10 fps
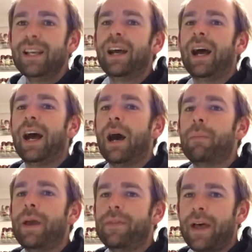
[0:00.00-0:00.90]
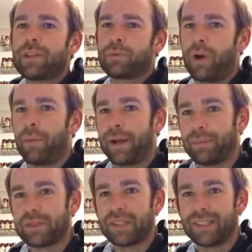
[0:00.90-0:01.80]
and that's why it went up
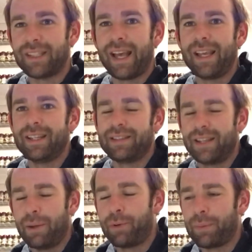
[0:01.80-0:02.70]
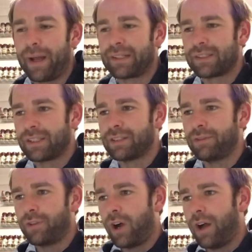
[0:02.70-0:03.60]
to 68, and then I put it back to
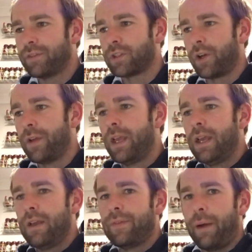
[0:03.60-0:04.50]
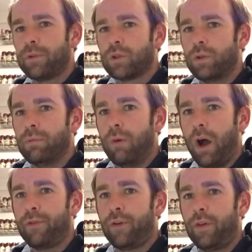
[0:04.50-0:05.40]
65. So that was all
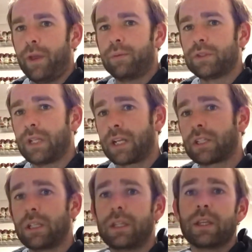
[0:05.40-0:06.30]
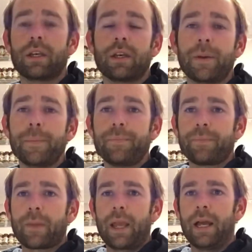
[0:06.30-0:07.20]
my fault. That wasn't actually the
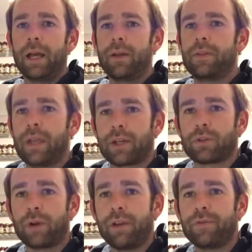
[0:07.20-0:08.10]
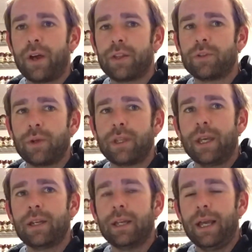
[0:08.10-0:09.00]
actual Grainfather doing
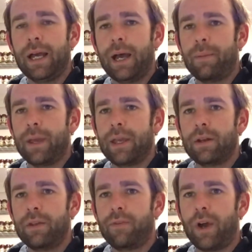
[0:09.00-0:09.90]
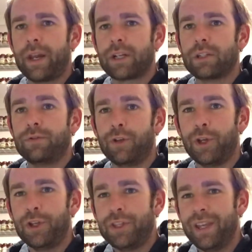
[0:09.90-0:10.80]
that, and if I had actually
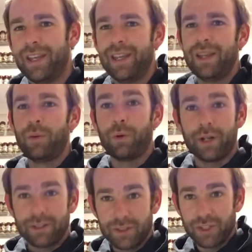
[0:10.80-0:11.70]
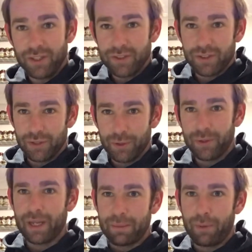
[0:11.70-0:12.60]
followed what it suggested to
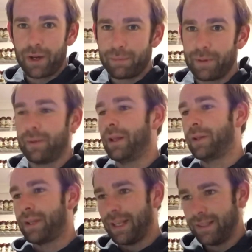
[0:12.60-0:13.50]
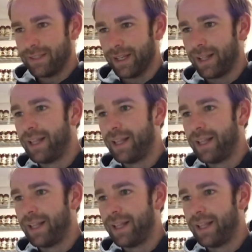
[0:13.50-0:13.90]
do, it might have been a lot easier.